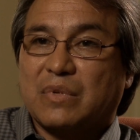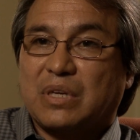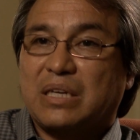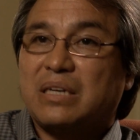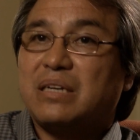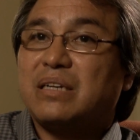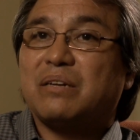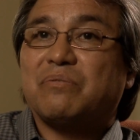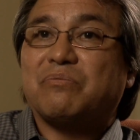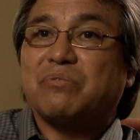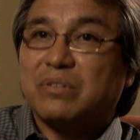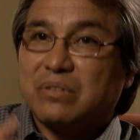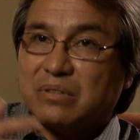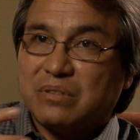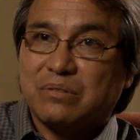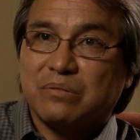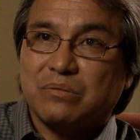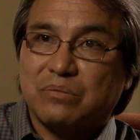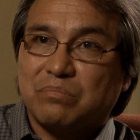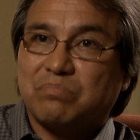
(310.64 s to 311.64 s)
in an effort
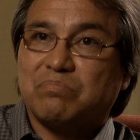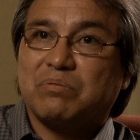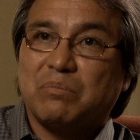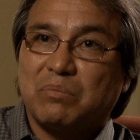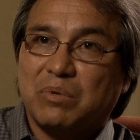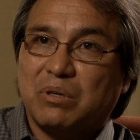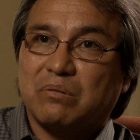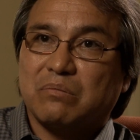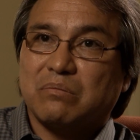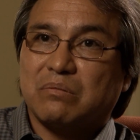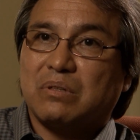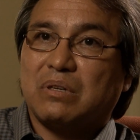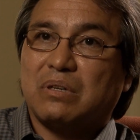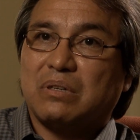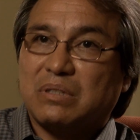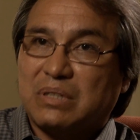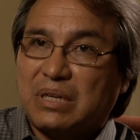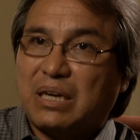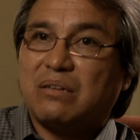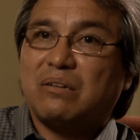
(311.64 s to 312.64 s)
to promote
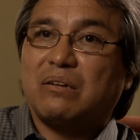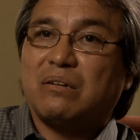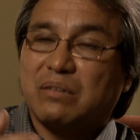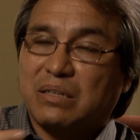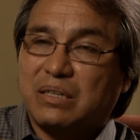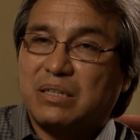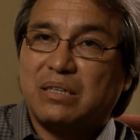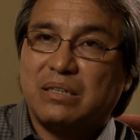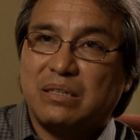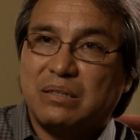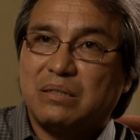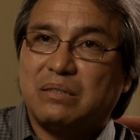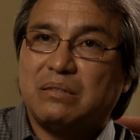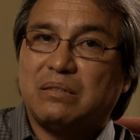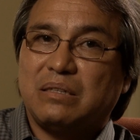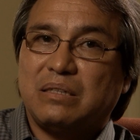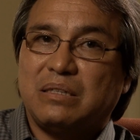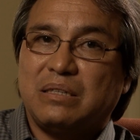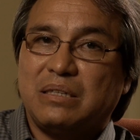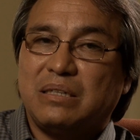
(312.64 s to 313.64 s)
a dialogue,
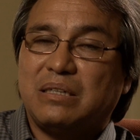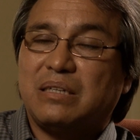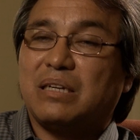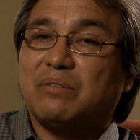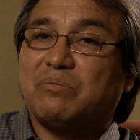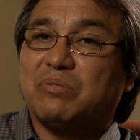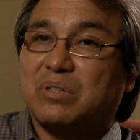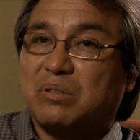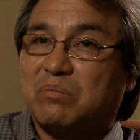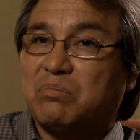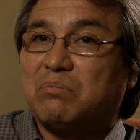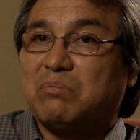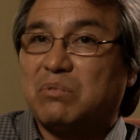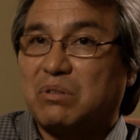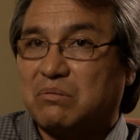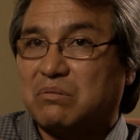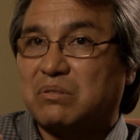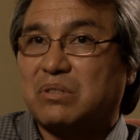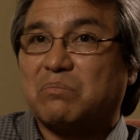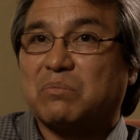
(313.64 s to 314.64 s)
in an effort to
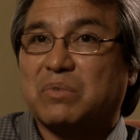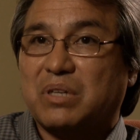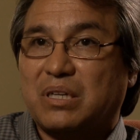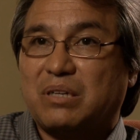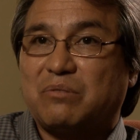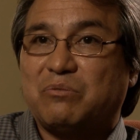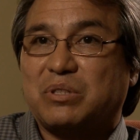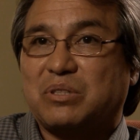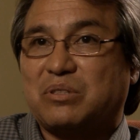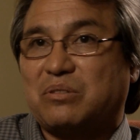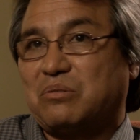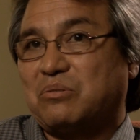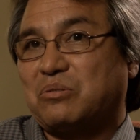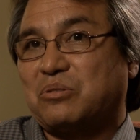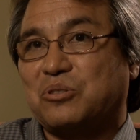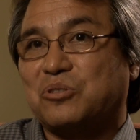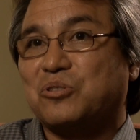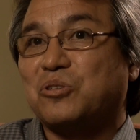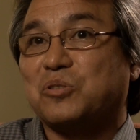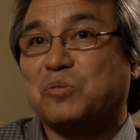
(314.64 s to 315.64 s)
promote some kind of
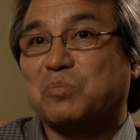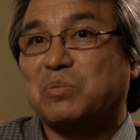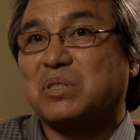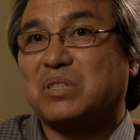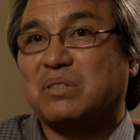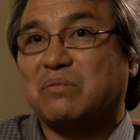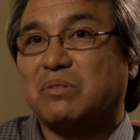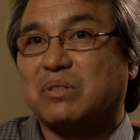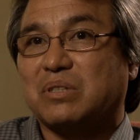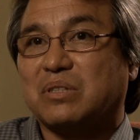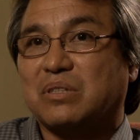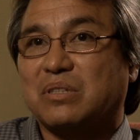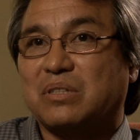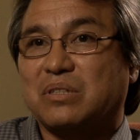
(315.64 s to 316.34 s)
resolution to those specific